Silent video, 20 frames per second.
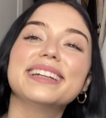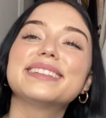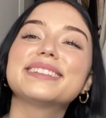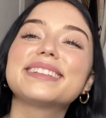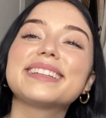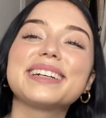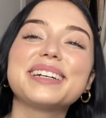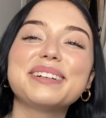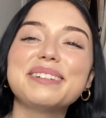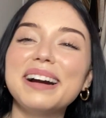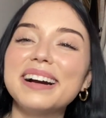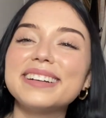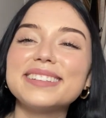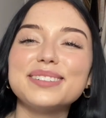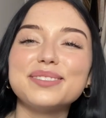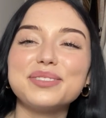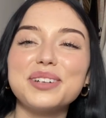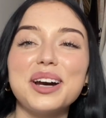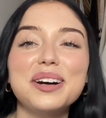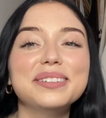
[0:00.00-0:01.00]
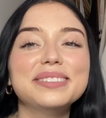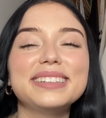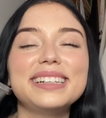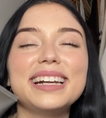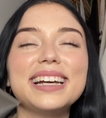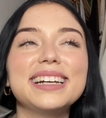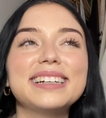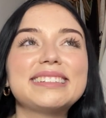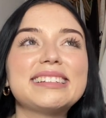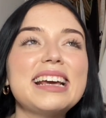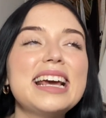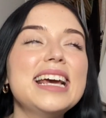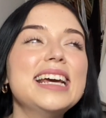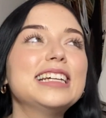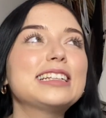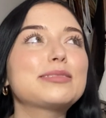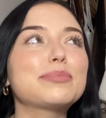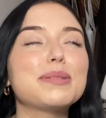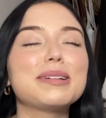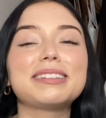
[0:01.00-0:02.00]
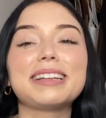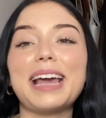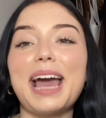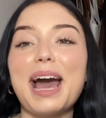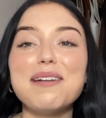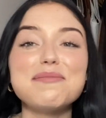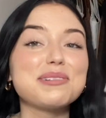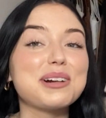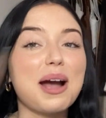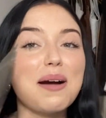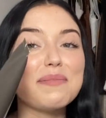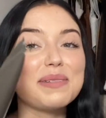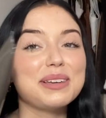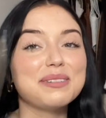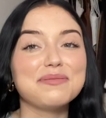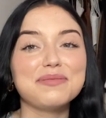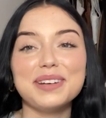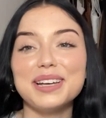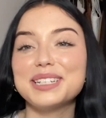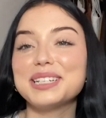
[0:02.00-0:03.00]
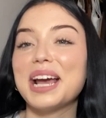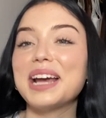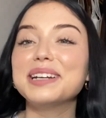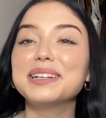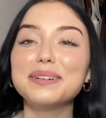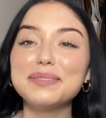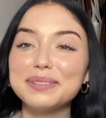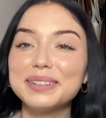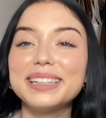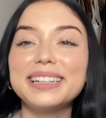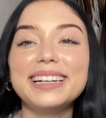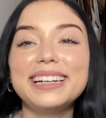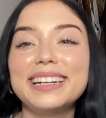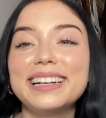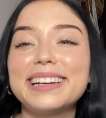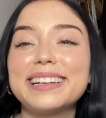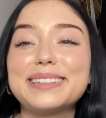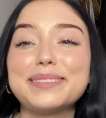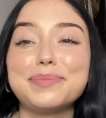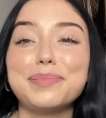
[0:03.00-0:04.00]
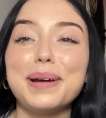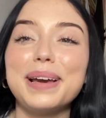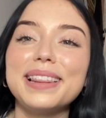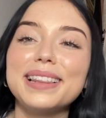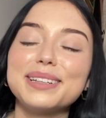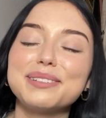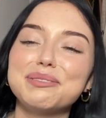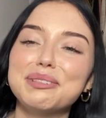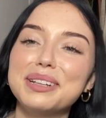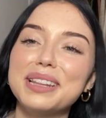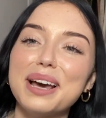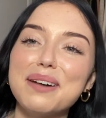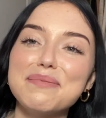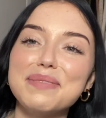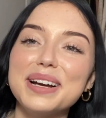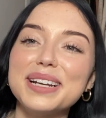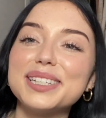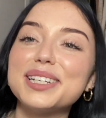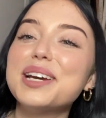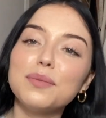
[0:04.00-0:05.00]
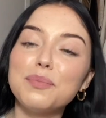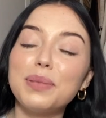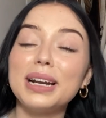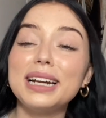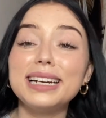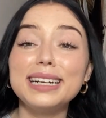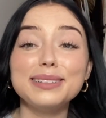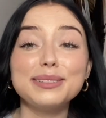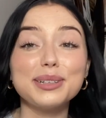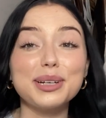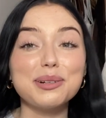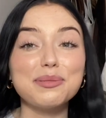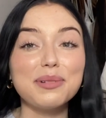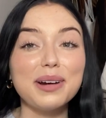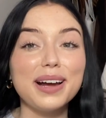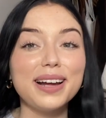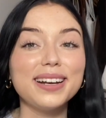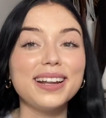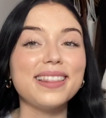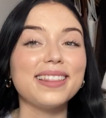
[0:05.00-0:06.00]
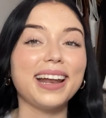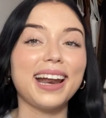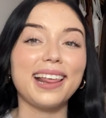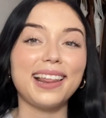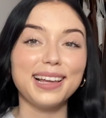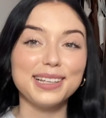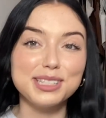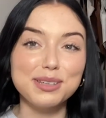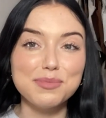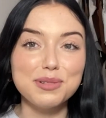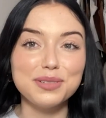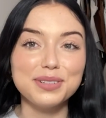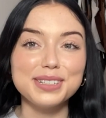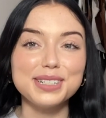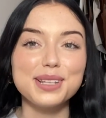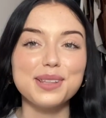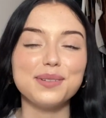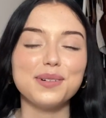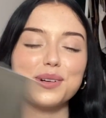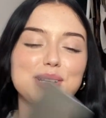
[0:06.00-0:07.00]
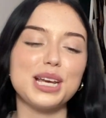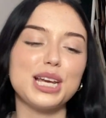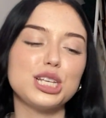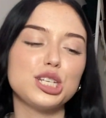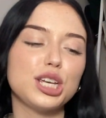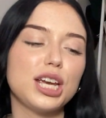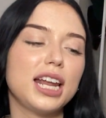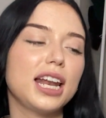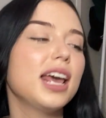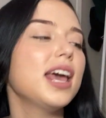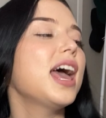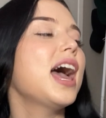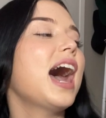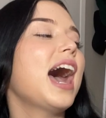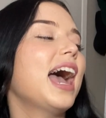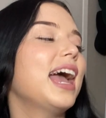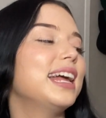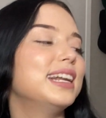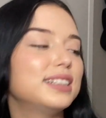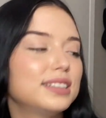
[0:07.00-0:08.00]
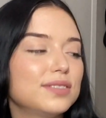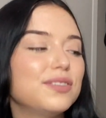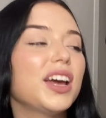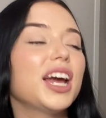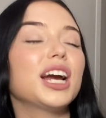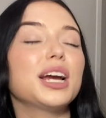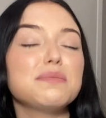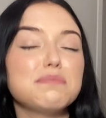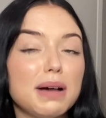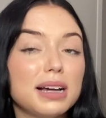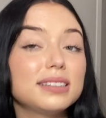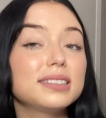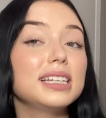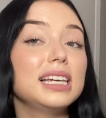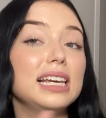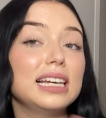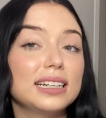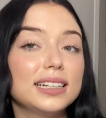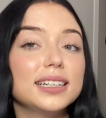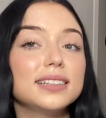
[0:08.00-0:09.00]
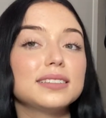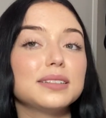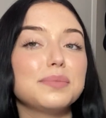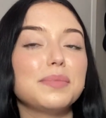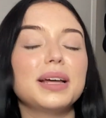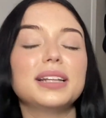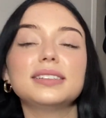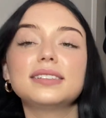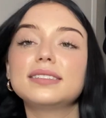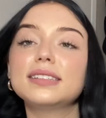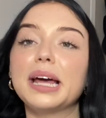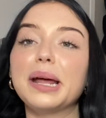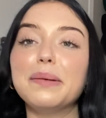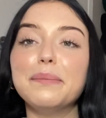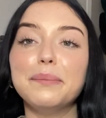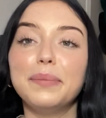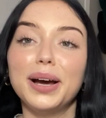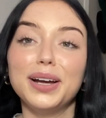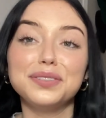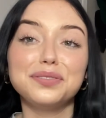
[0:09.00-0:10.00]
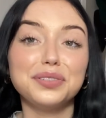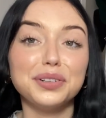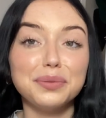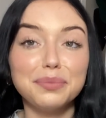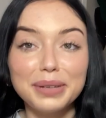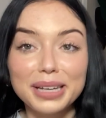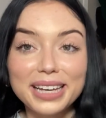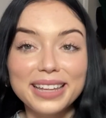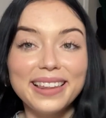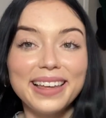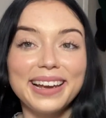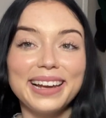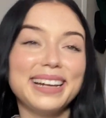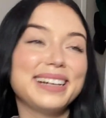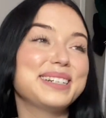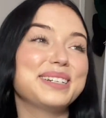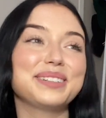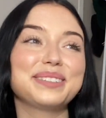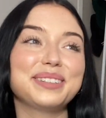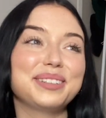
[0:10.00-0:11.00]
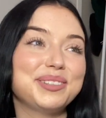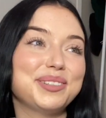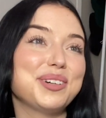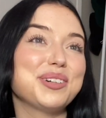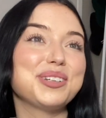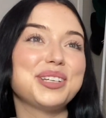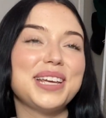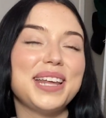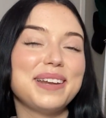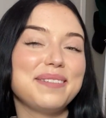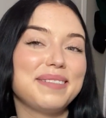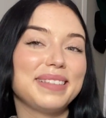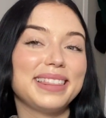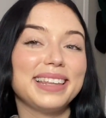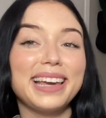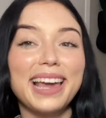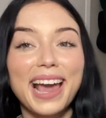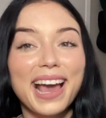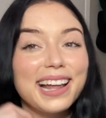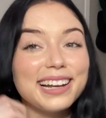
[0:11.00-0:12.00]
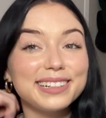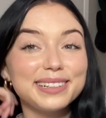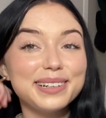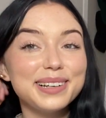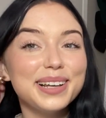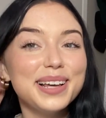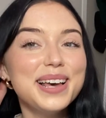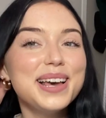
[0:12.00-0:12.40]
It's the crux of coziness. It smells like Abercrombie and Fitch. I don't really need to explain this one that much, but it is a good one that I like to move into the rotation. It's very musky. It is a men's scent, but for me, like, I just associate it with the candle.